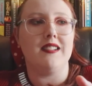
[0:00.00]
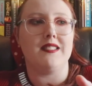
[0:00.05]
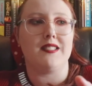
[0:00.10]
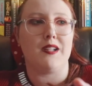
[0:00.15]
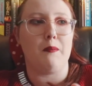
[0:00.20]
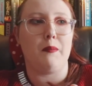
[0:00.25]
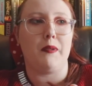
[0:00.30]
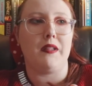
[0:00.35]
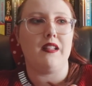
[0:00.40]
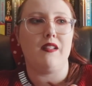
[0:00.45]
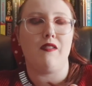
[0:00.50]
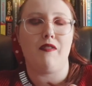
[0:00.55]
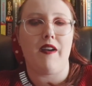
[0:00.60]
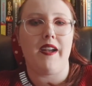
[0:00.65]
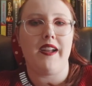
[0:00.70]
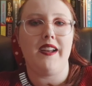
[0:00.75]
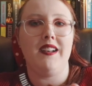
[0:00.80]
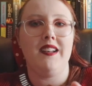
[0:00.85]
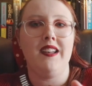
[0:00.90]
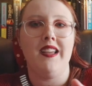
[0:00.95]
is completely
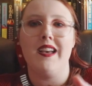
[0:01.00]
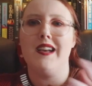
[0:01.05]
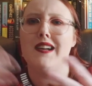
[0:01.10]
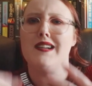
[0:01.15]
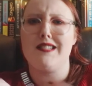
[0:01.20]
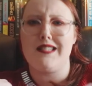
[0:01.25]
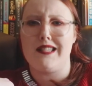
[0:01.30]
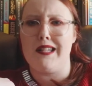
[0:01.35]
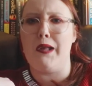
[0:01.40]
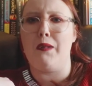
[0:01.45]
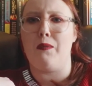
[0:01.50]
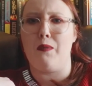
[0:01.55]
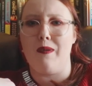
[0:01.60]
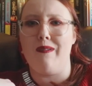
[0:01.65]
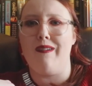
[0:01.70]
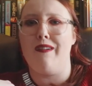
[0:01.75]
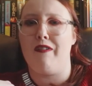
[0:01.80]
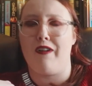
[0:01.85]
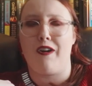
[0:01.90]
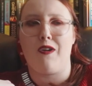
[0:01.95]
fine, stayed
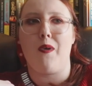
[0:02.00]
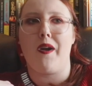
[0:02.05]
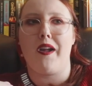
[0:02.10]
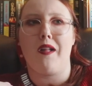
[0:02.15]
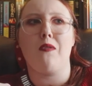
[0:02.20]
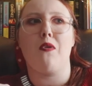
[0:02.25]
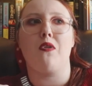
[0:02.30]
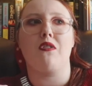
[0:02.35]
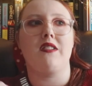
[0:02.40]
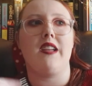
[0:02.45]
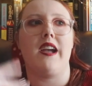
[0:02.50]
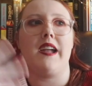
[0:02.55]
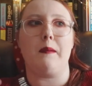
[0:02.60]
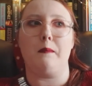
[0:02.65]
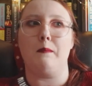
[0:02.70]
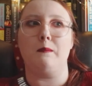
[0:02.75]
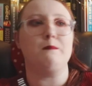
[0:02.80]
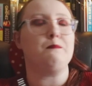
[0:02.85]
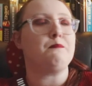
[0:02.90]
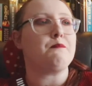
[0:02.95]
with me for quite a long
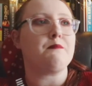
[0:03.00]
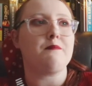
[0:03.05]
time.